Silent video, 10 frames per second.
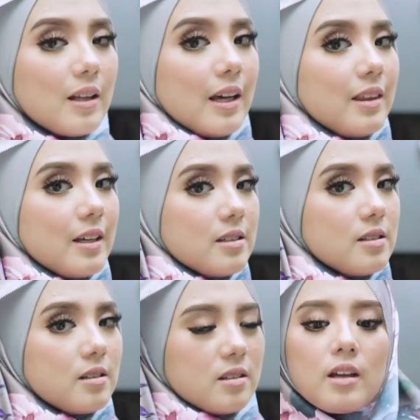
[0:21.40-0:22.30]
like
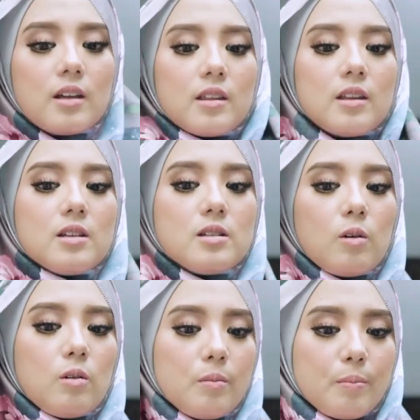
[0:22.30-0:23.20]
this
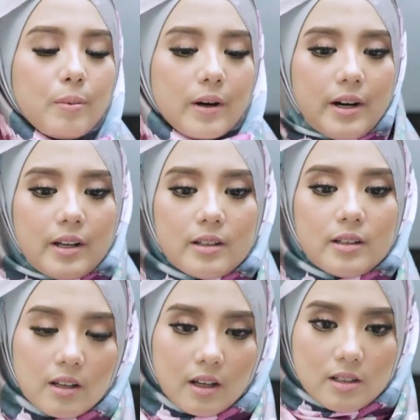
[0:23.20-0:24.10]
whole part
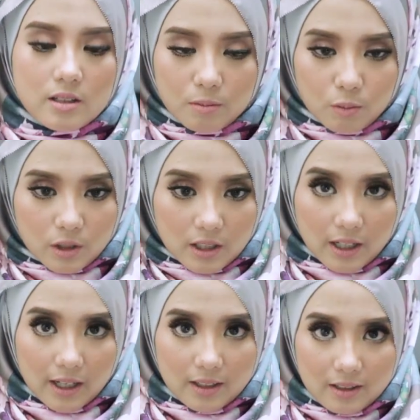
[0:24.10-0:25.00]
and
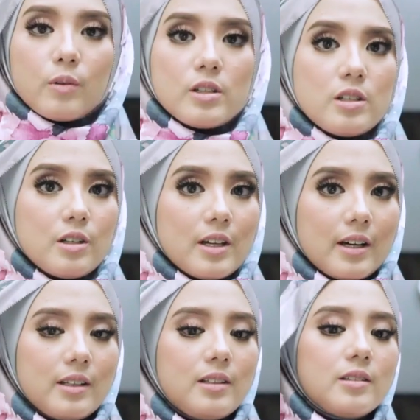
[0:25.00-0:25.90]
sembunyikan. Once you're
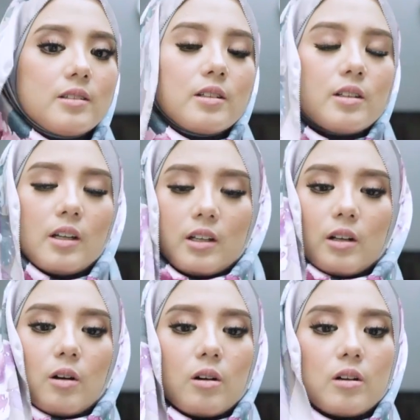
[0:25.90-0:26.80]
done, you take the
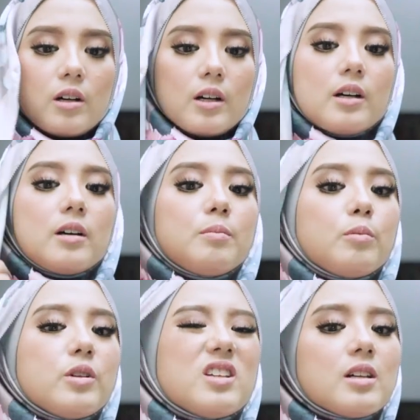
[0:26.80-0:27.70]
longer
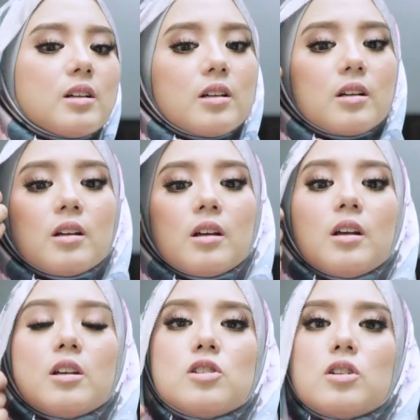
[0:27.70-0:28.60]
punya
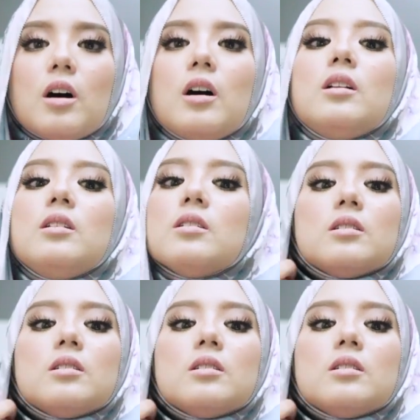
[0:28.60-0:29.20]
shawl.